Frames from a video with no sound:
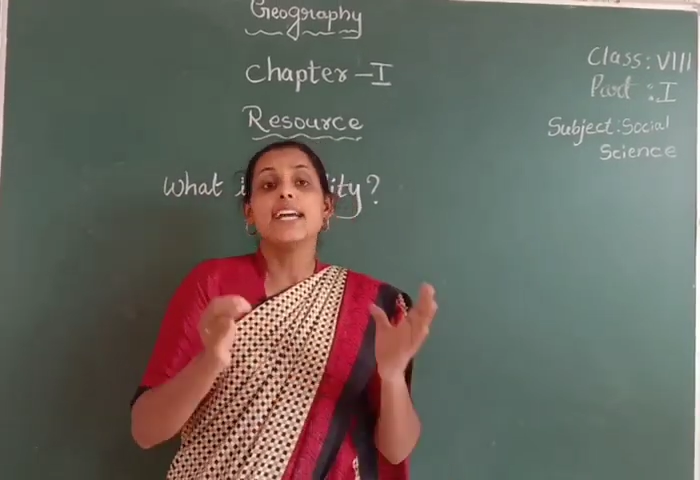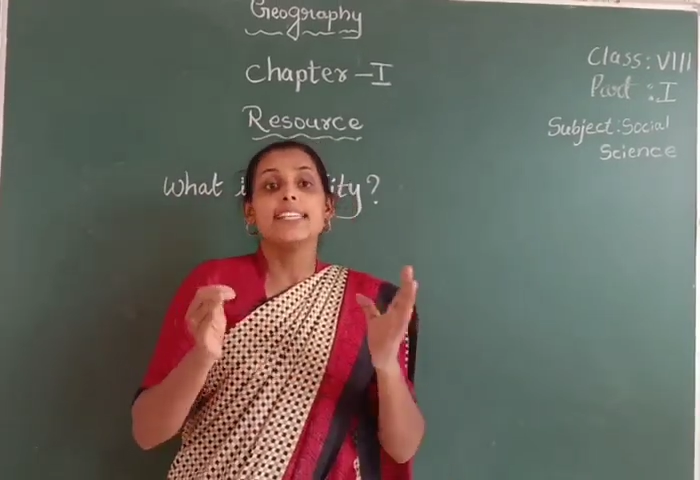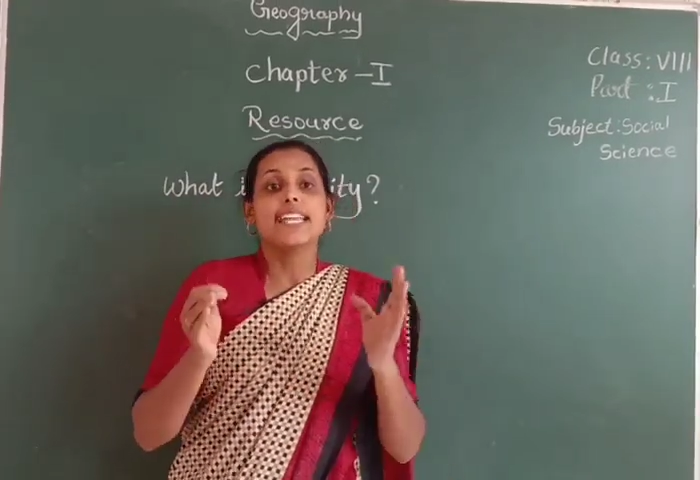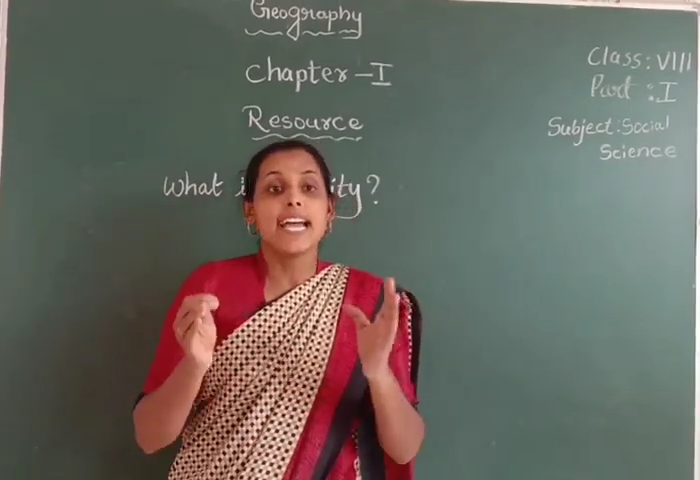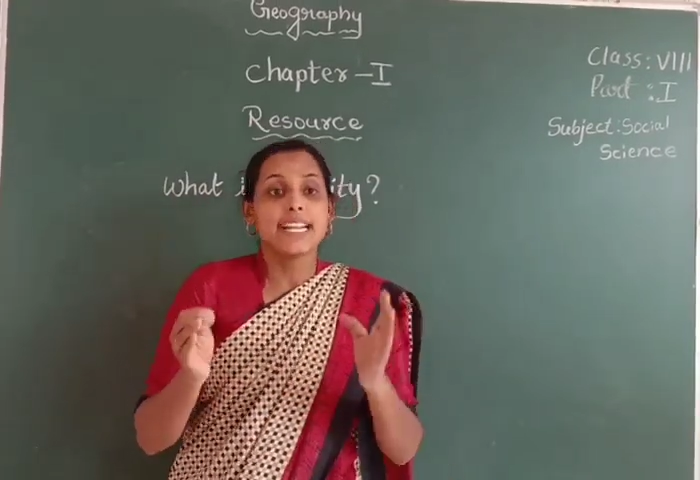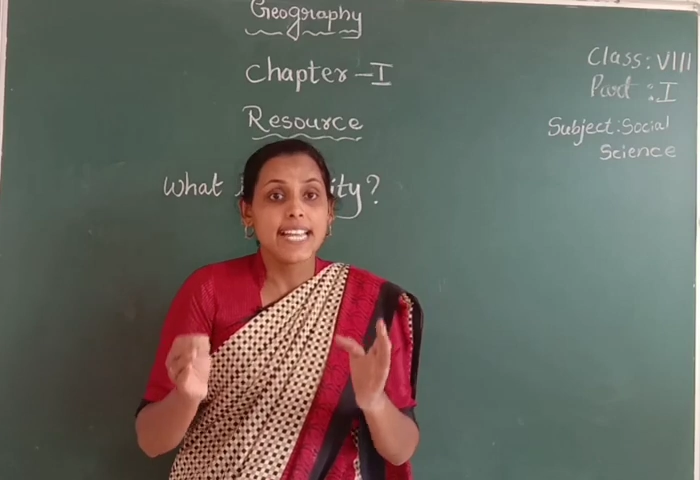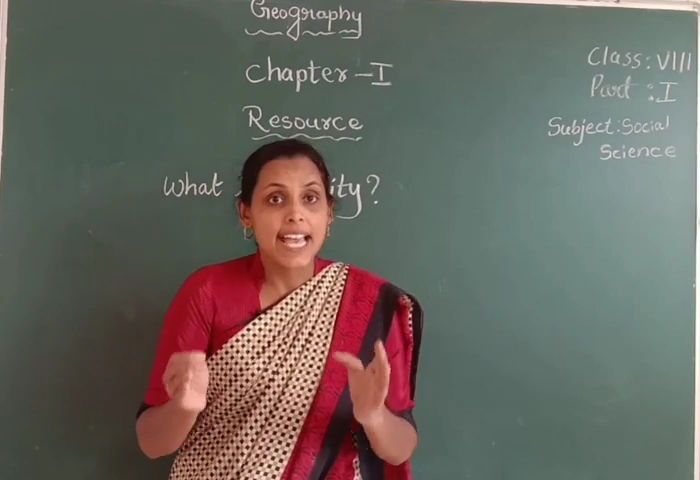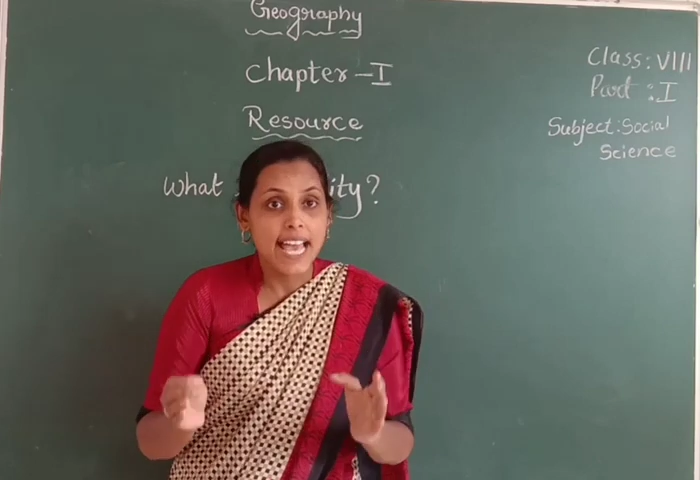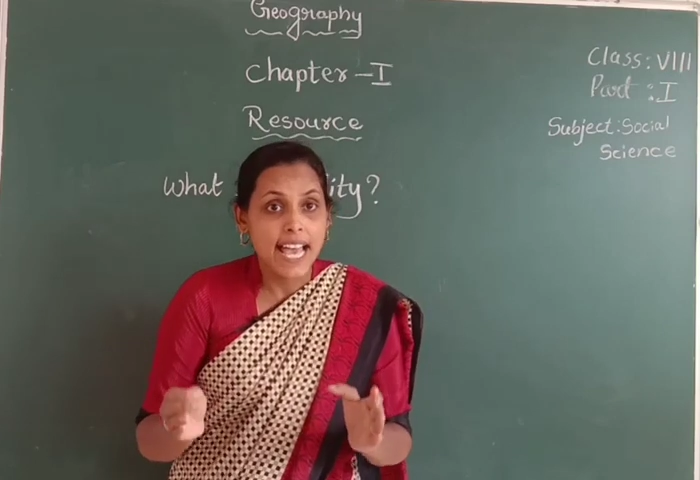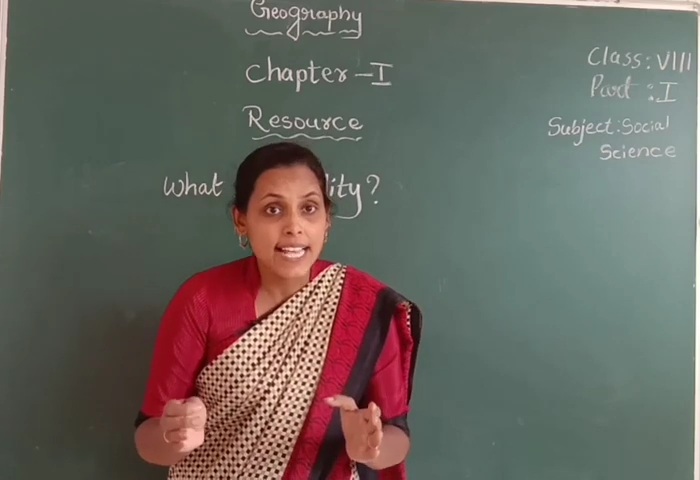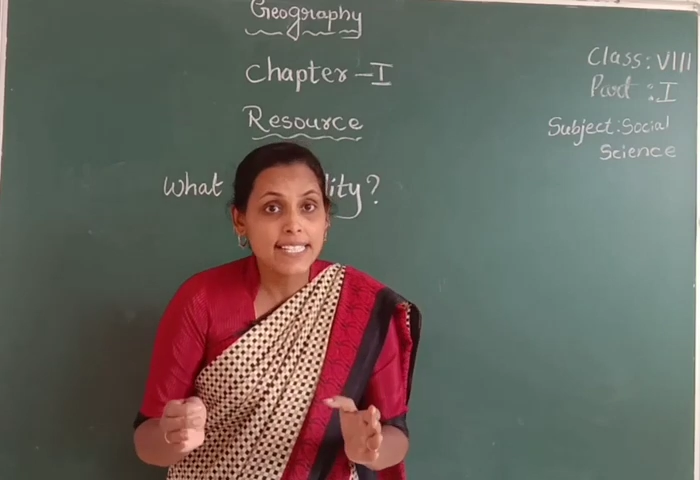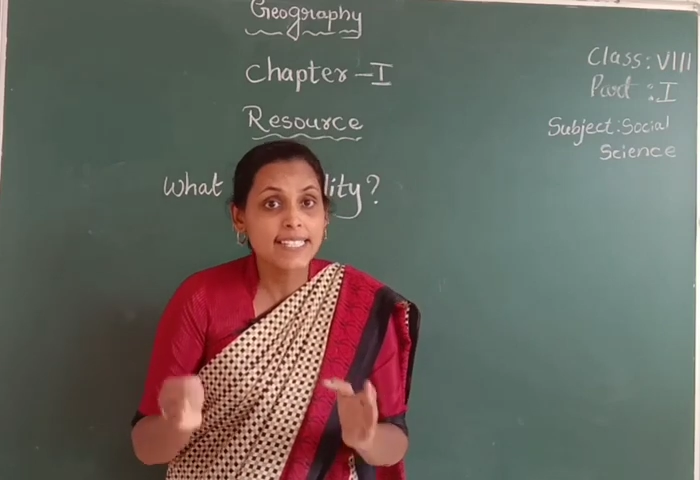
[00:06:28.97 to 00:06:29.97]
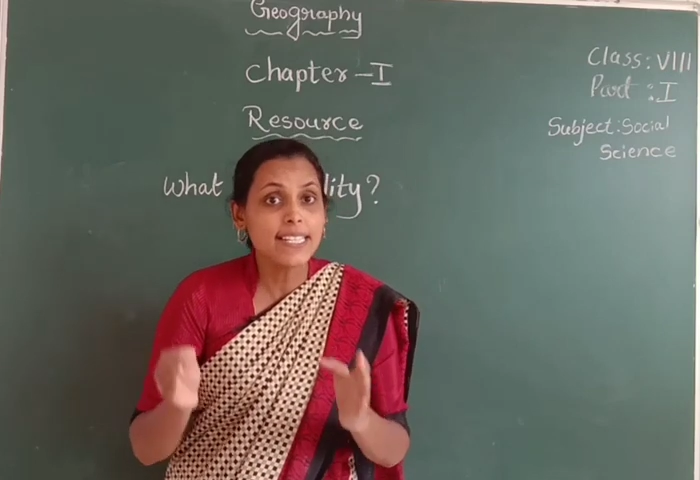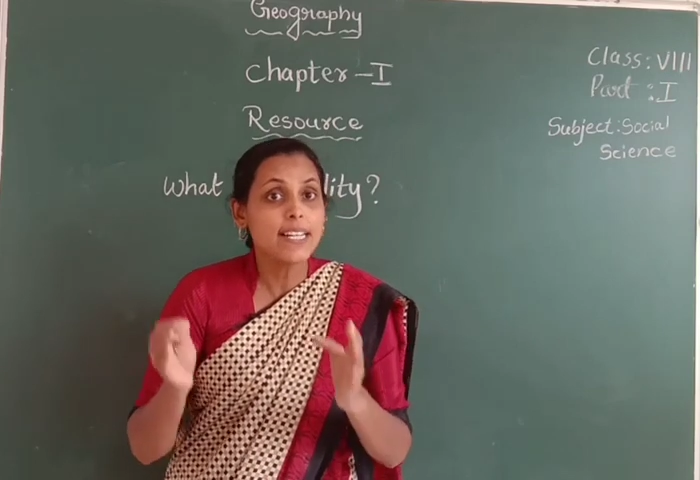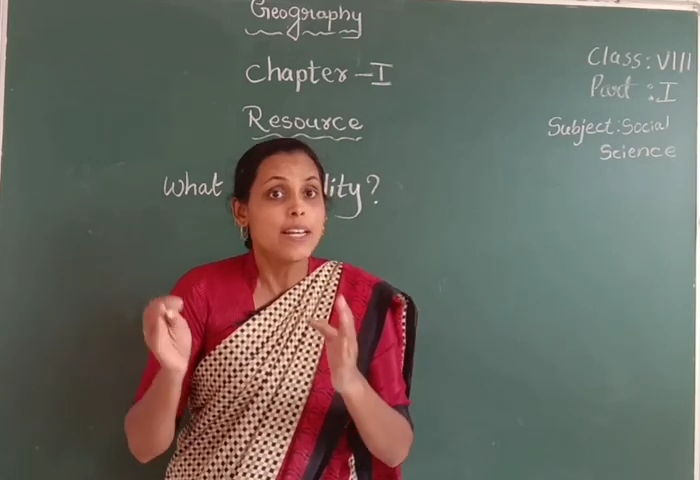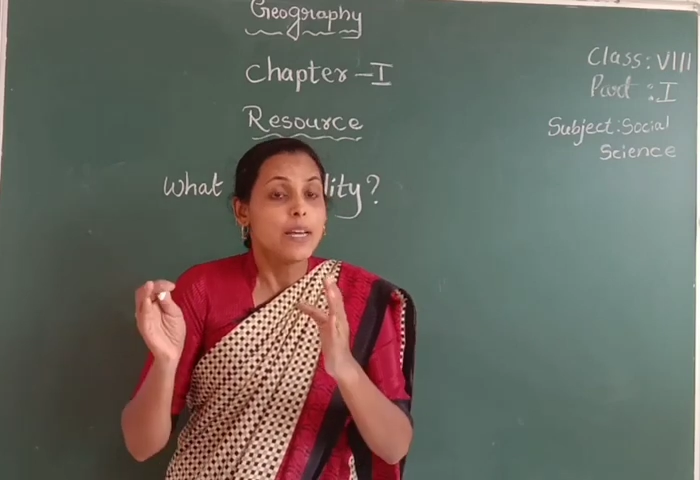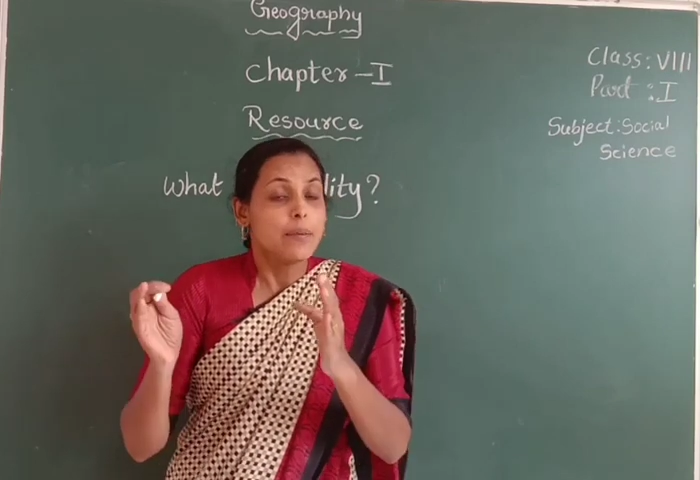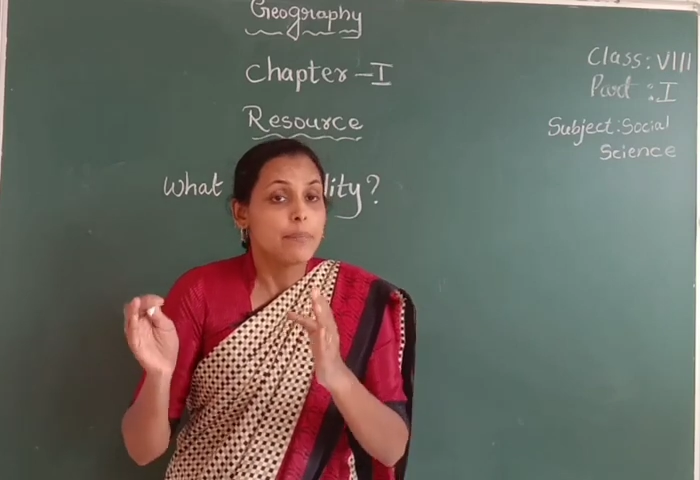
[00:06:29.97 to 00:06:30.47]
that
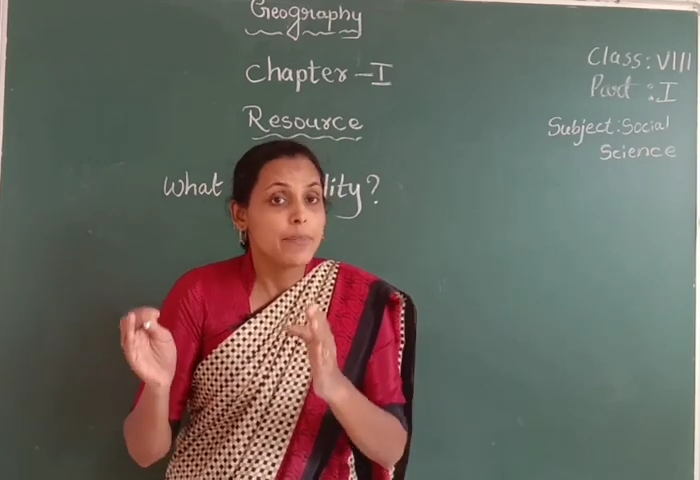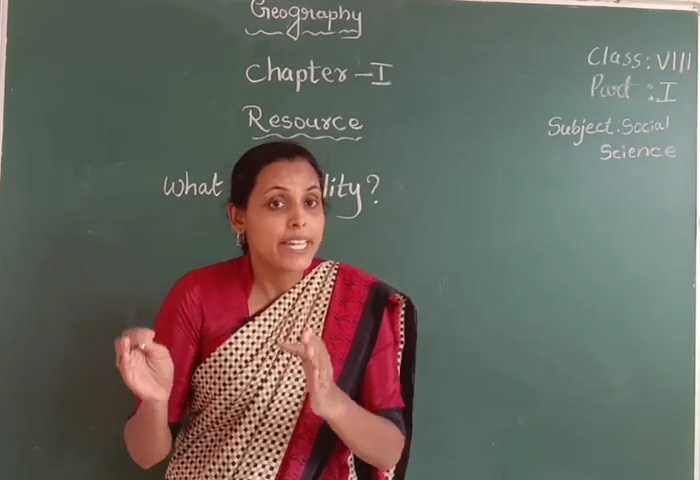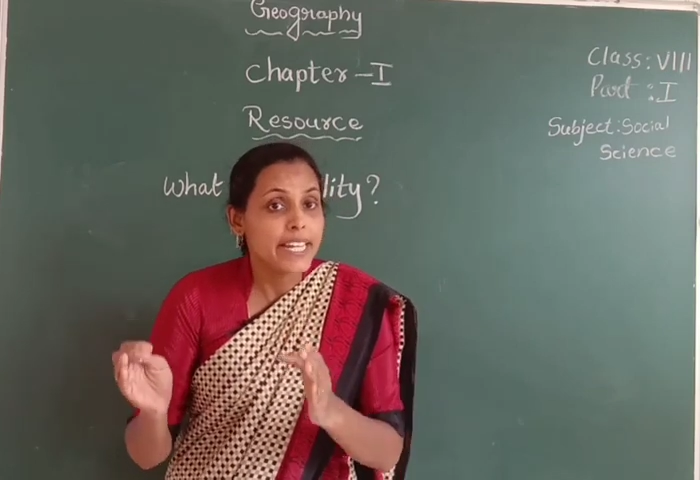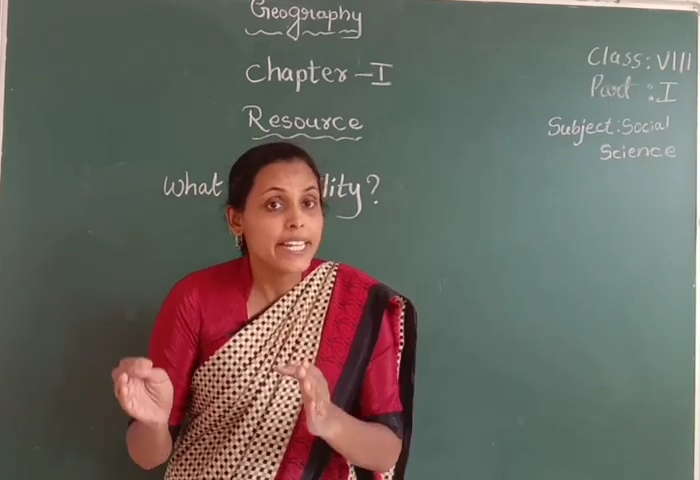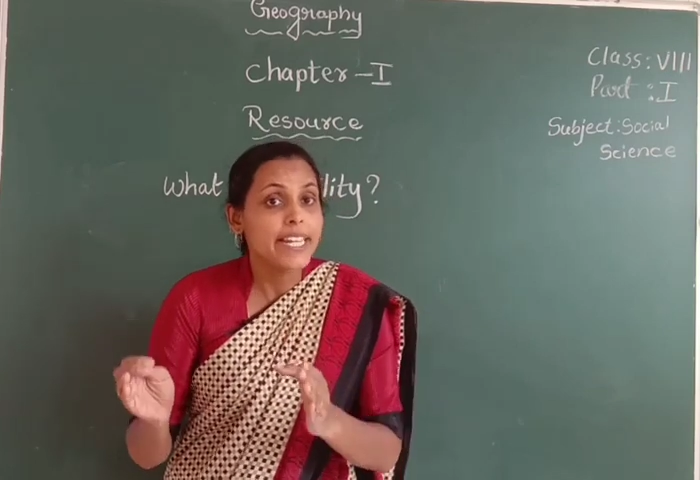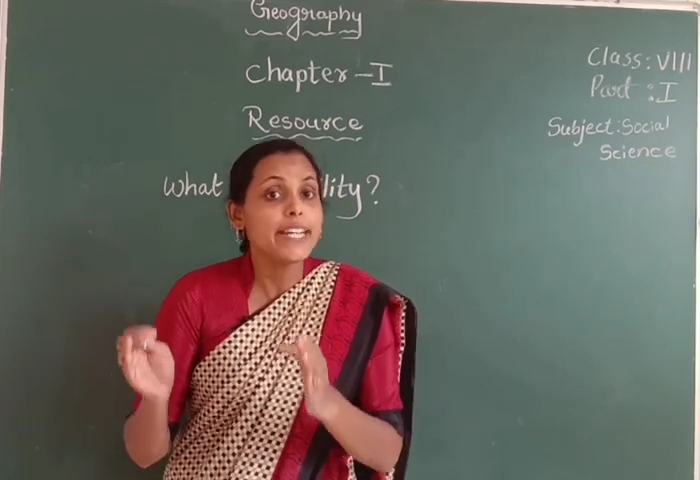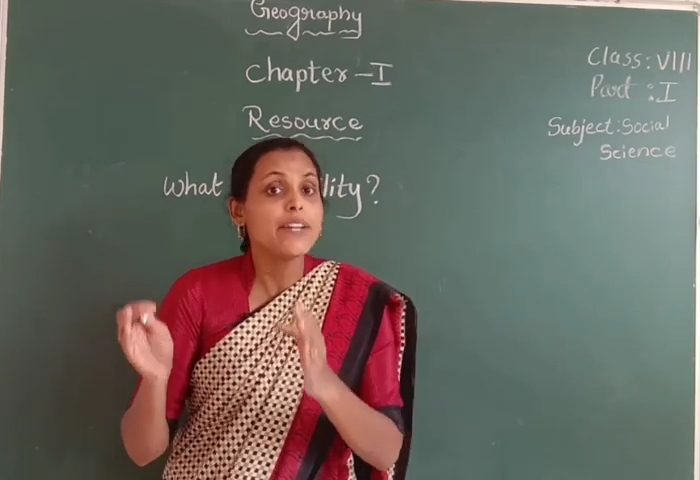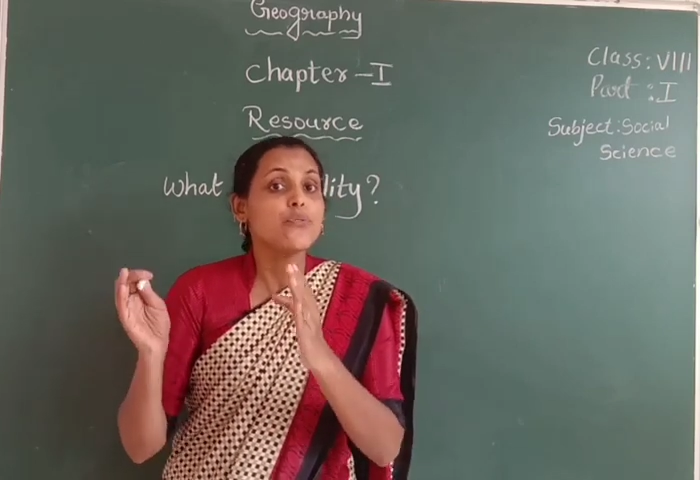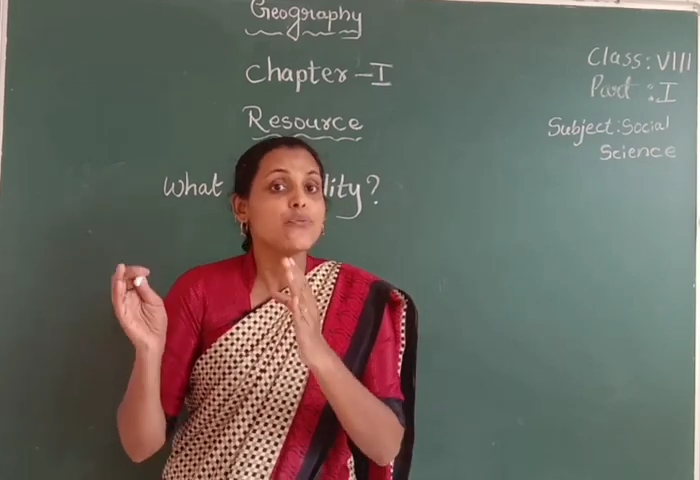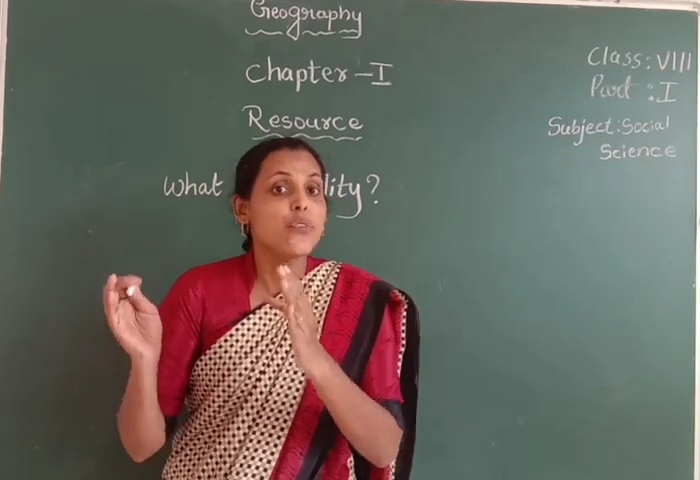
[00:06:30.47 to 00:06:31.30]
has made